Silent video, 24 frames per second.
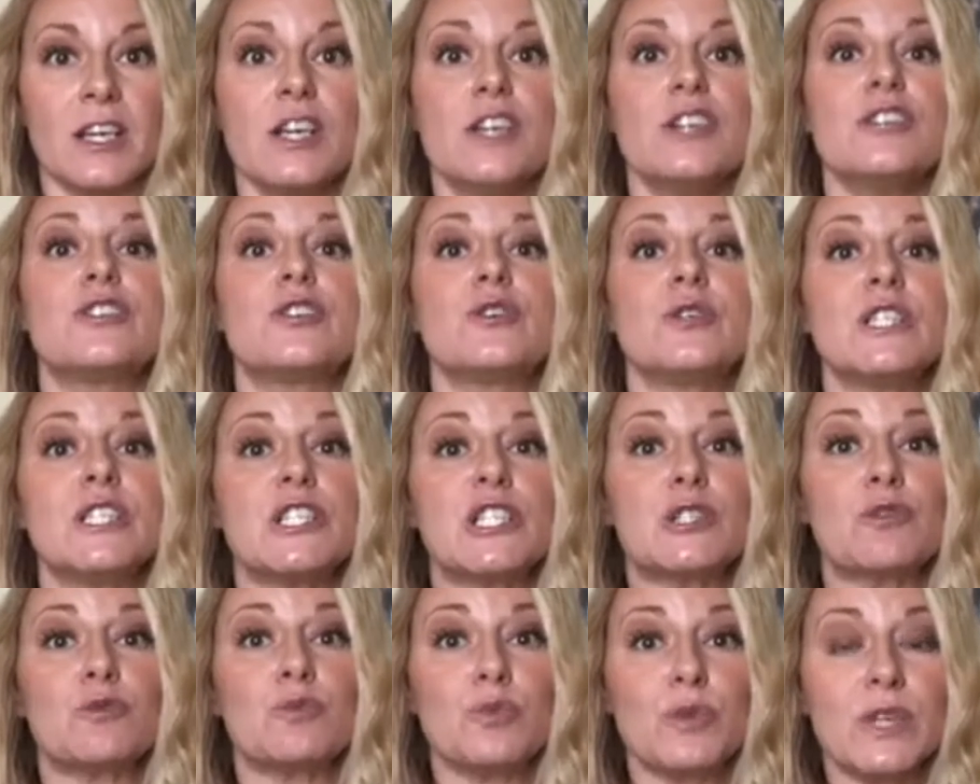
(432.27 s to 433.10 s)
So it
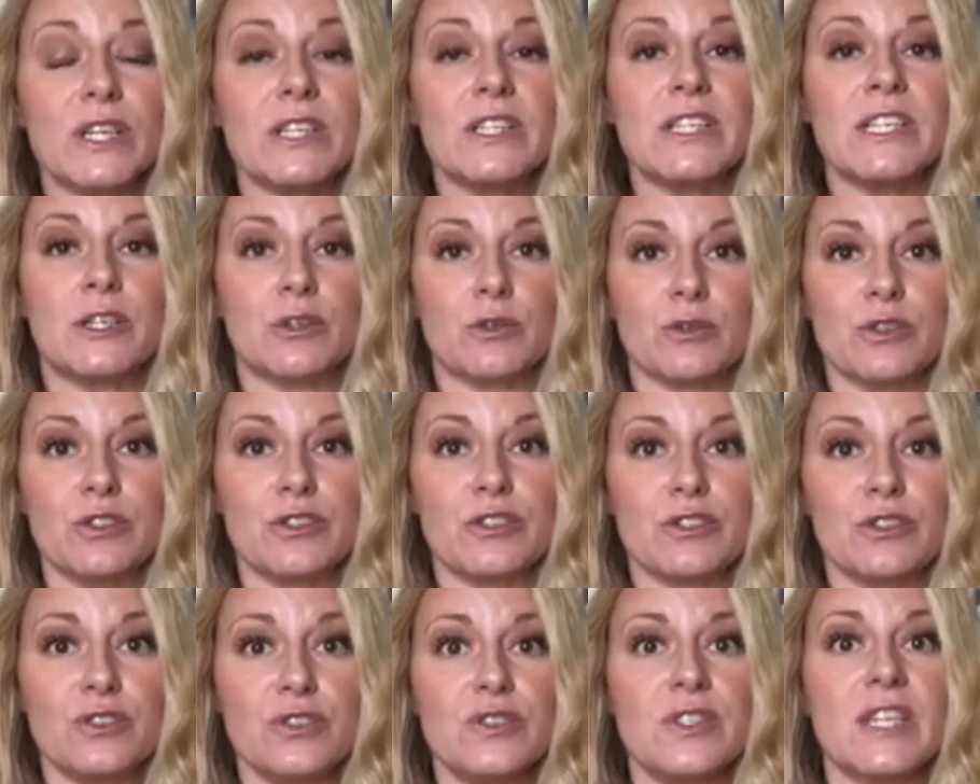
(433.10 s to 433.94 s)
is really
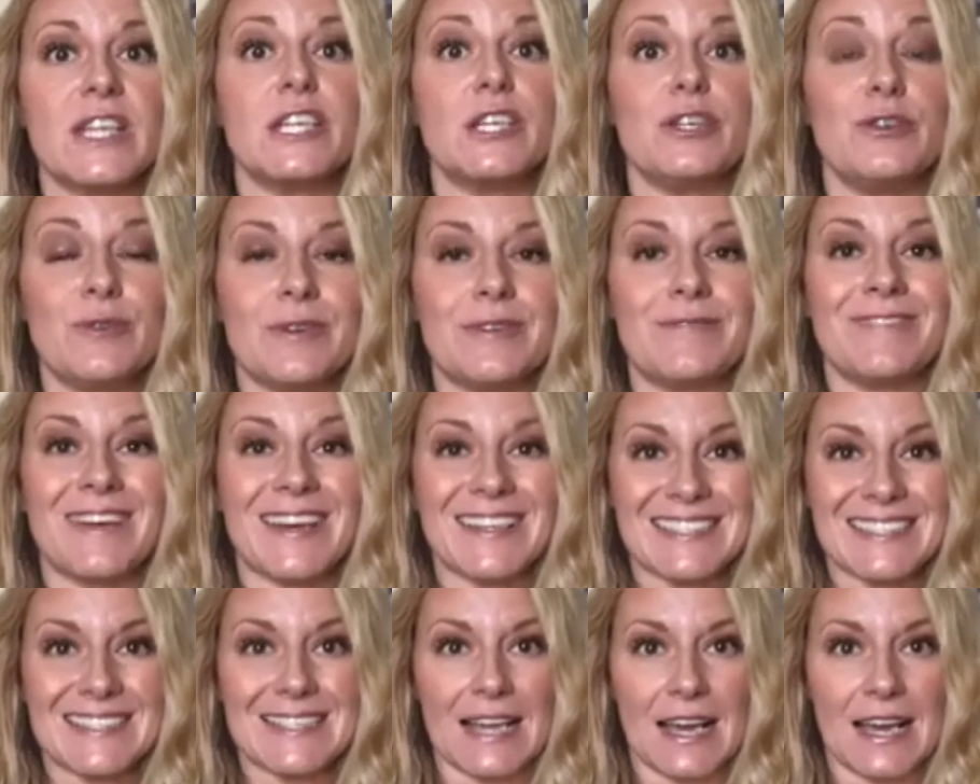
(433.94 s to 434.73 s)
crucial that you invest